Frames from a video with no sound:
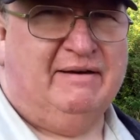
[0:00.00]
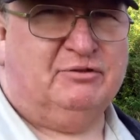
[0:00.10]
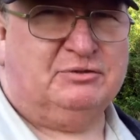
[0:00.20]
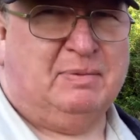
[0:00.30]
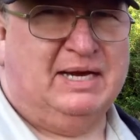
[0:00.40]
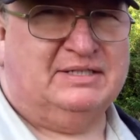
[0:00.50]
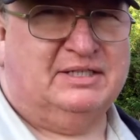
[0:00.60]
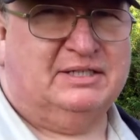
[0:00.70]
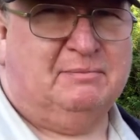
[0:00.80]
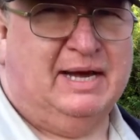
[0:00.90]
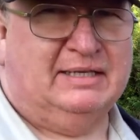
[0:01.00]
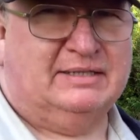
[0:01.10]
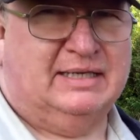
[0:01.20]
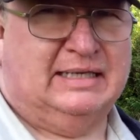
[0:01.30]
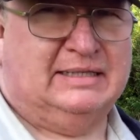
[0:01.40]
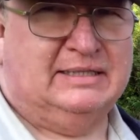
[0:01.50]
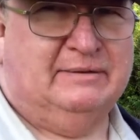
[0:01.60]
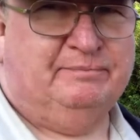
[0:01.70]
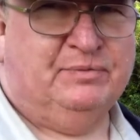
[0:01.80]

ever spaced the tomato seeds.